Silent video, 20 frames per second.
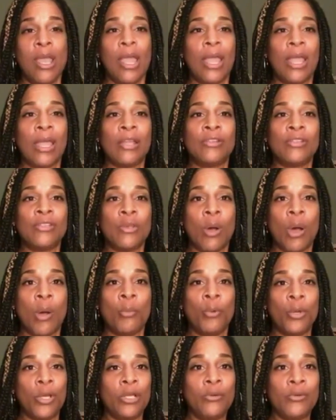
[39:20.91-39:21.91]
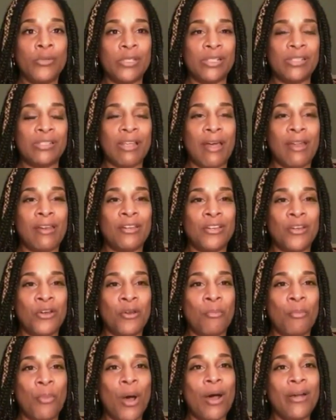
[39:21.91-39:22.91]
And so I really was excited to go
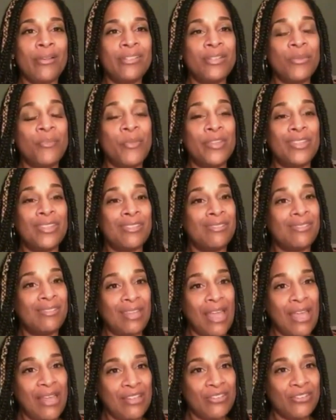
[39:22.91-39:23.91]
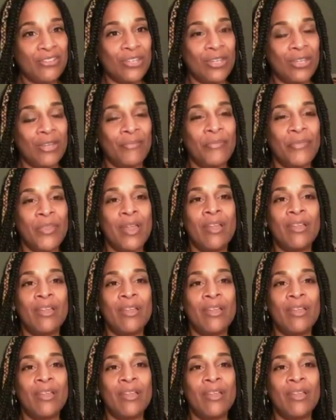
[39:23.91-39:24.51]
to Boston, but the station